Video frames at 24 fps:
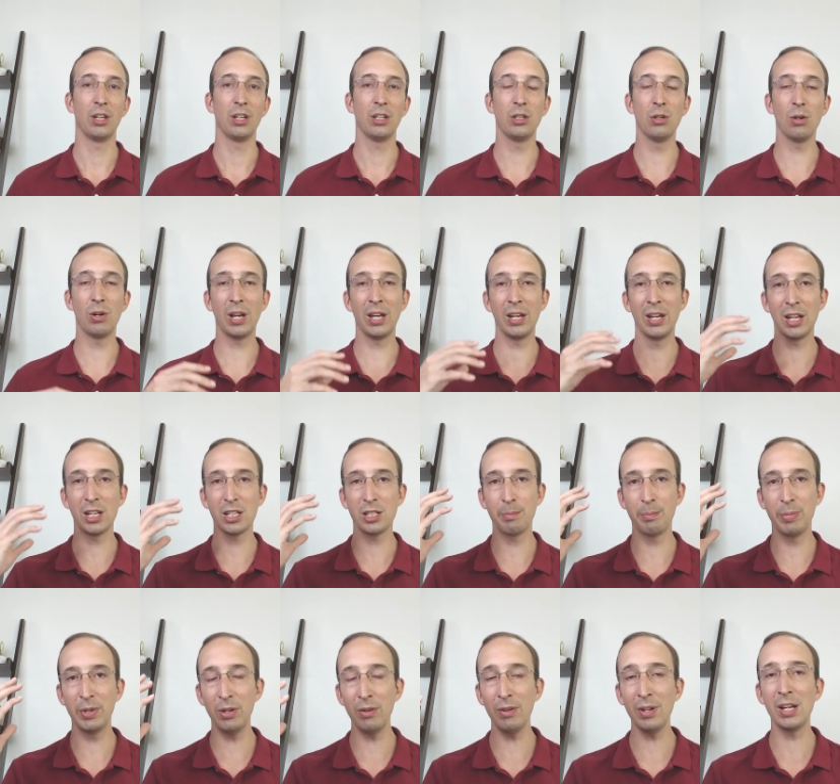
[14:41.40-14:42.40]
you can
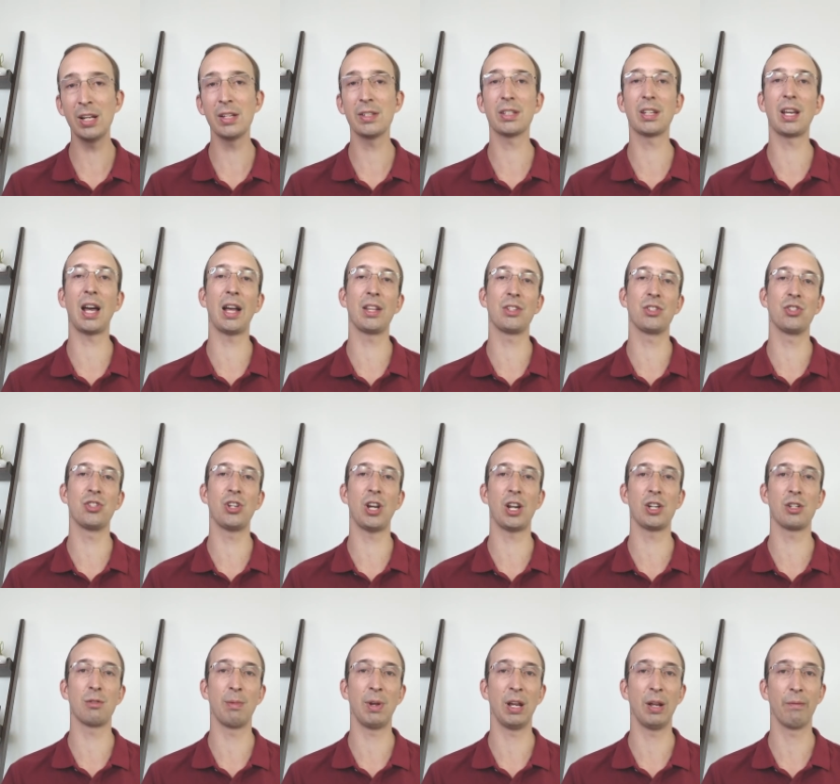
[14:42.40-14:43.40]
experience God's
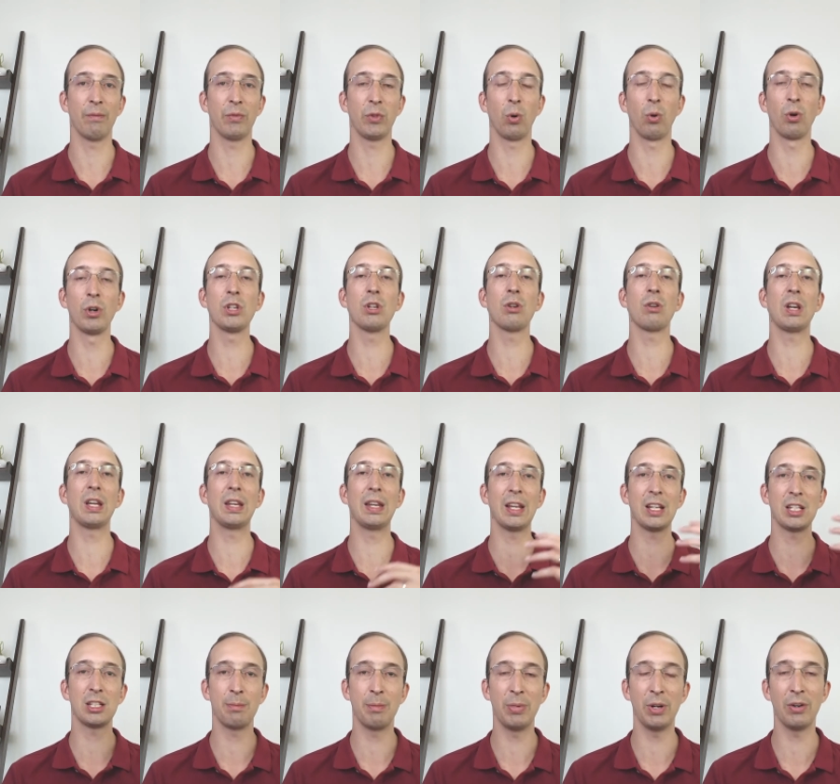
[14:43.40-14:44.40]
judgment or you can
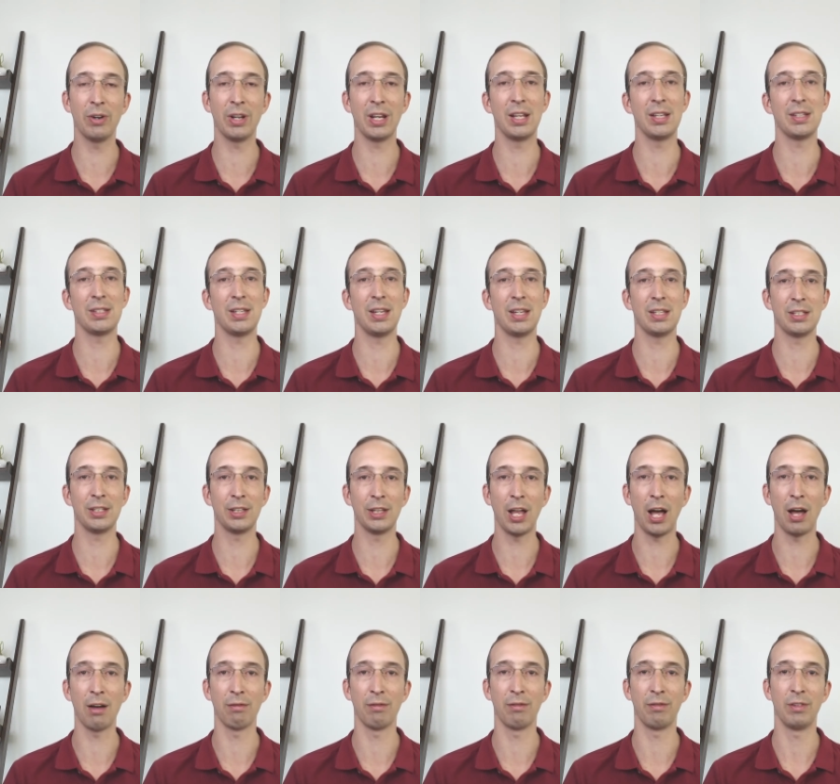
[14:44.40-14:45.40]
experience His
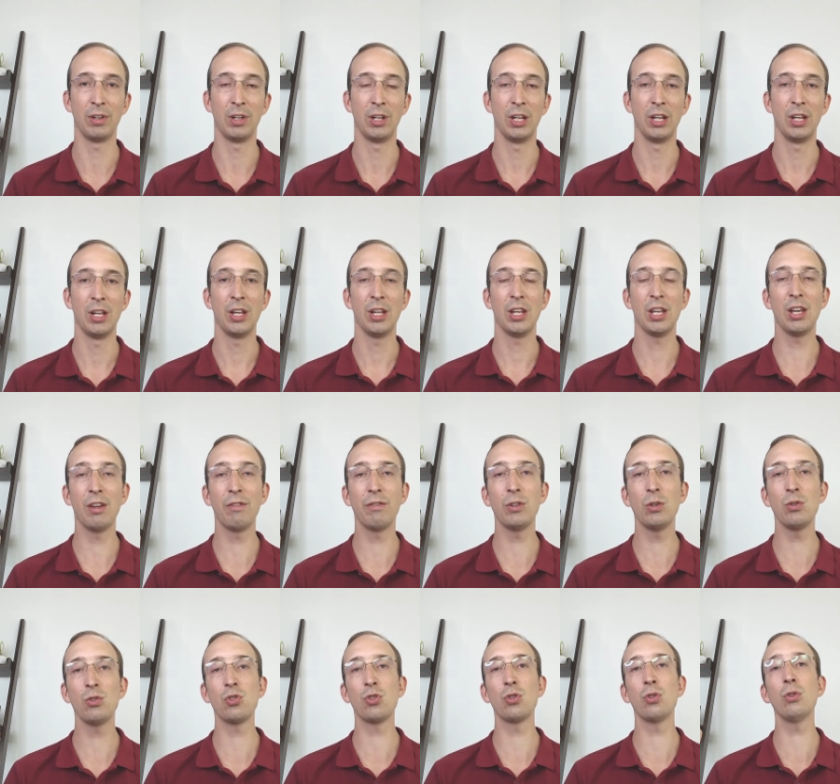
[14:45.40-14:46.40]
love. If
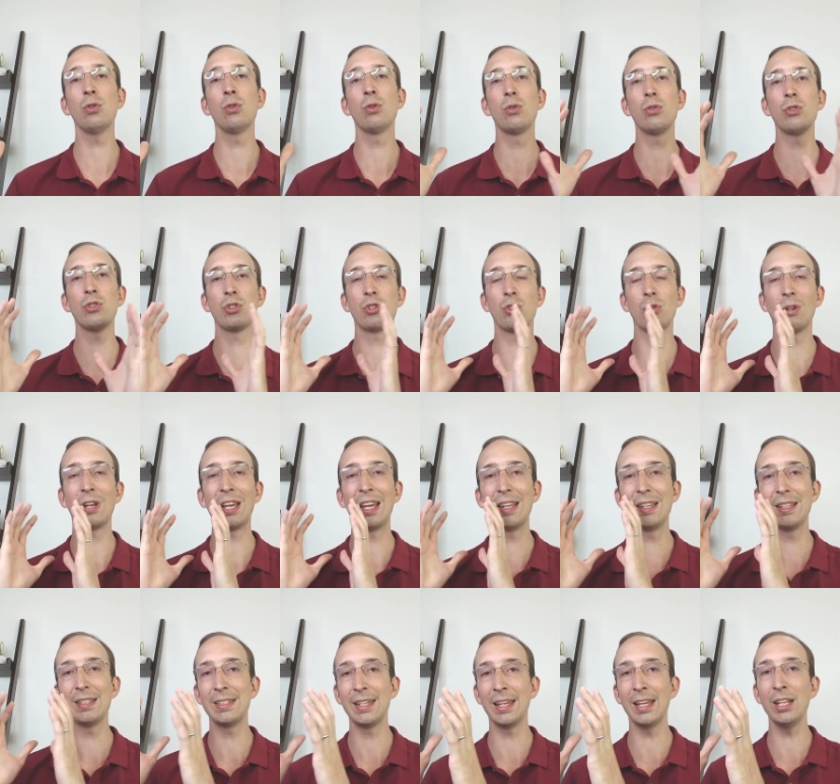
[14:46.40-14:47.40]
you choose to
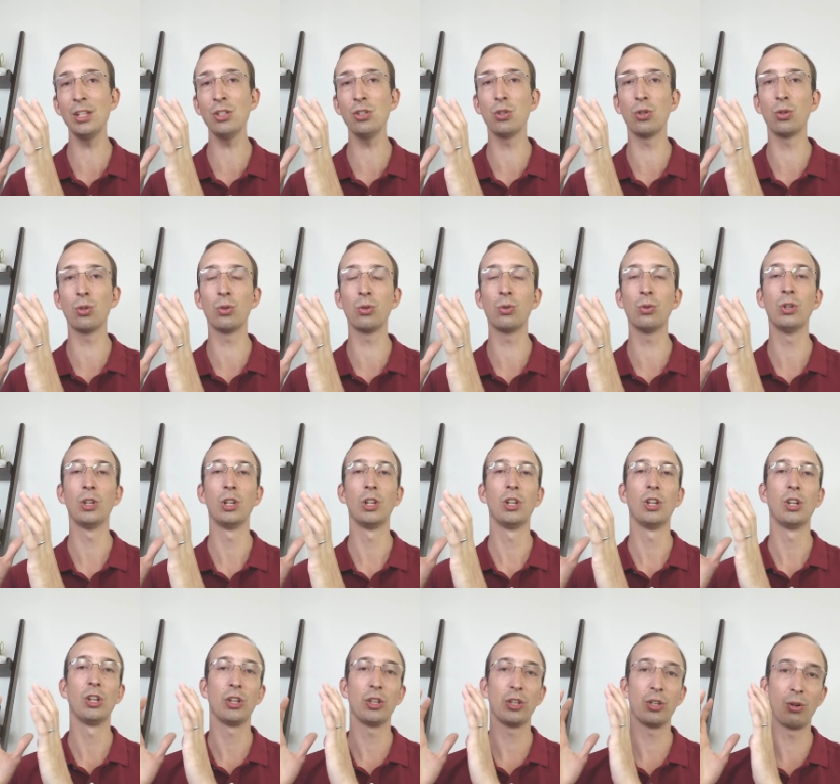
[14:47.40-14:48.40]
continue
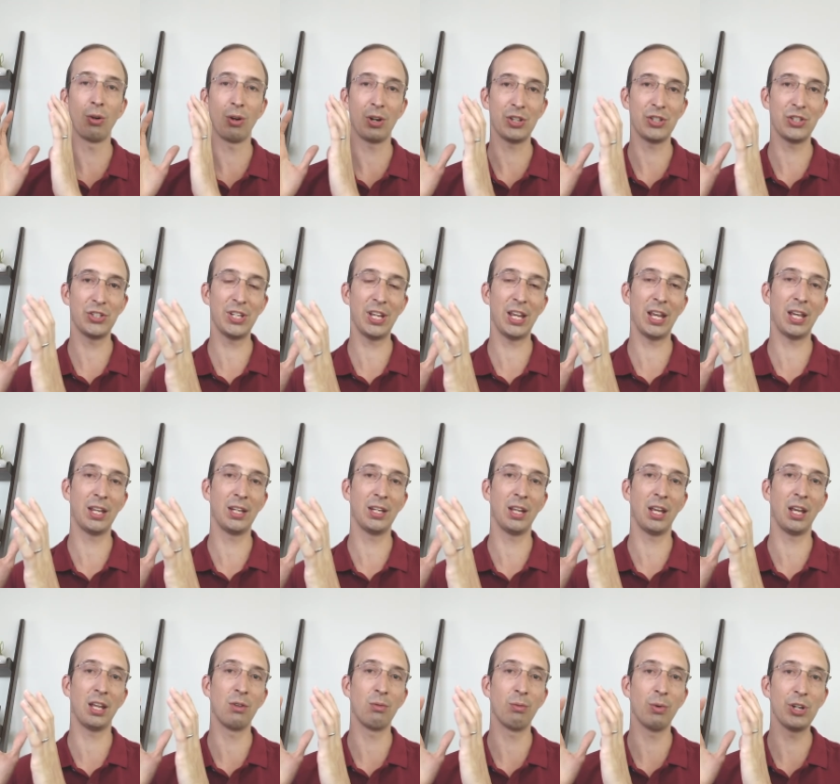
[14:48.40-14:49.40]
your sin
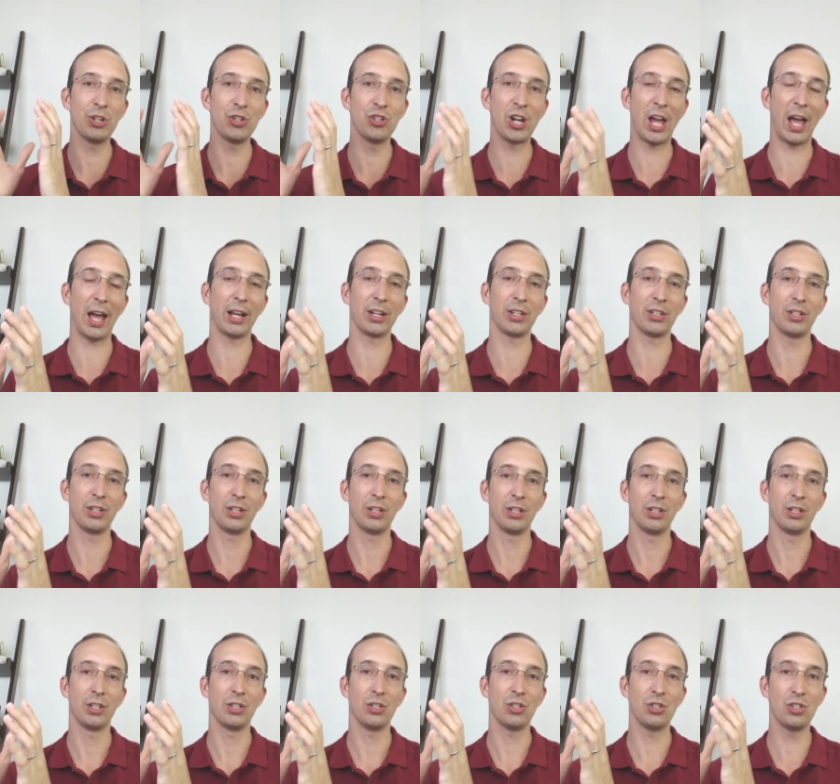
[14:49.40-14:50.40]
and reject
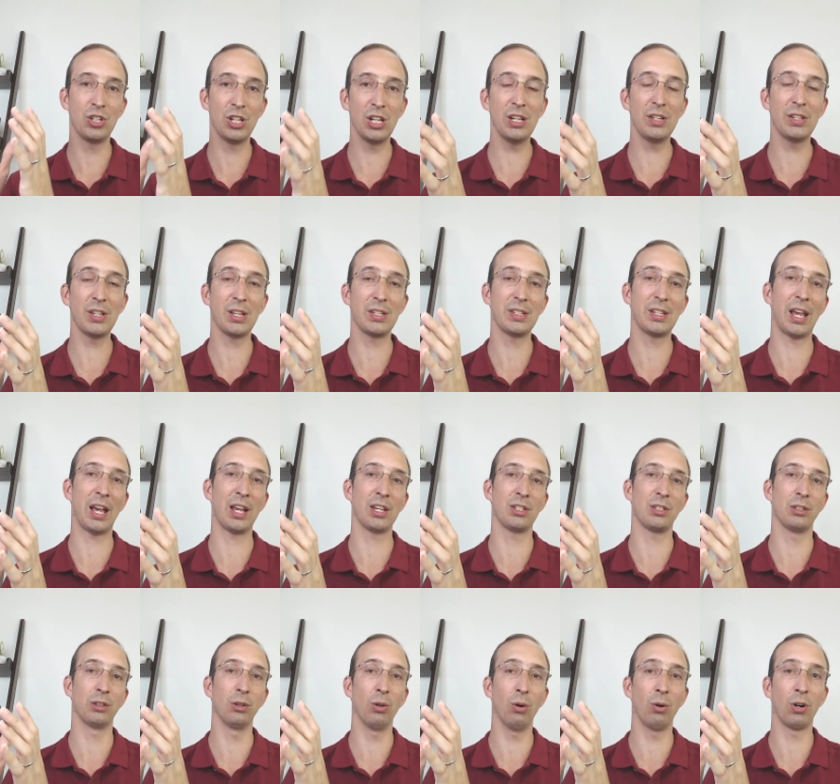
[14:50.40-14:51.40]
Jesus as
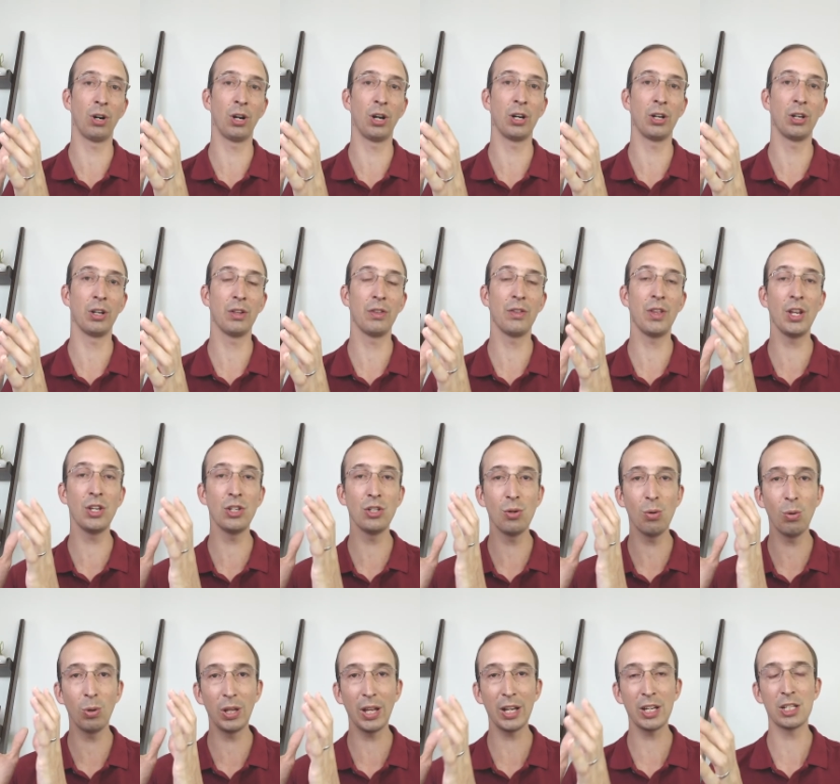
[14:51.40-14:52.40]
Lord, then
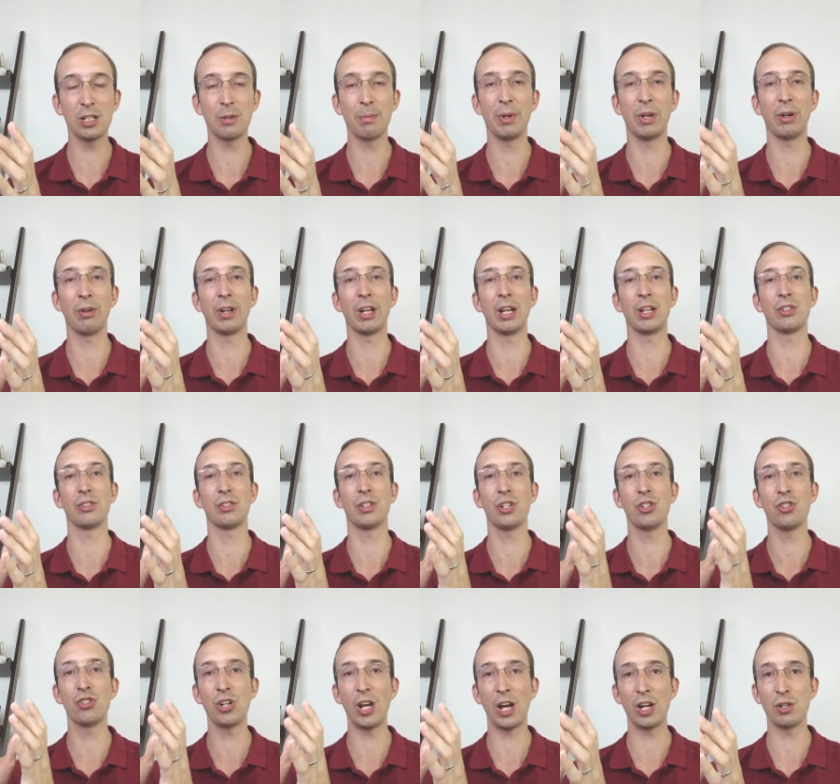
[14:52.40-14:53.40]
you will experience the
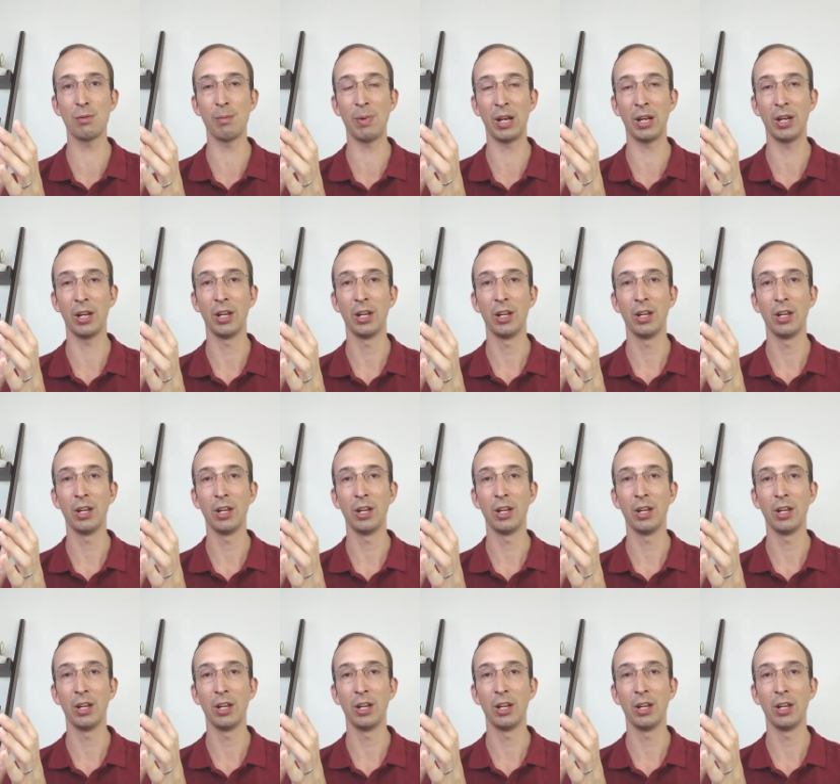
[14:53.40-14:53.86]
judgment.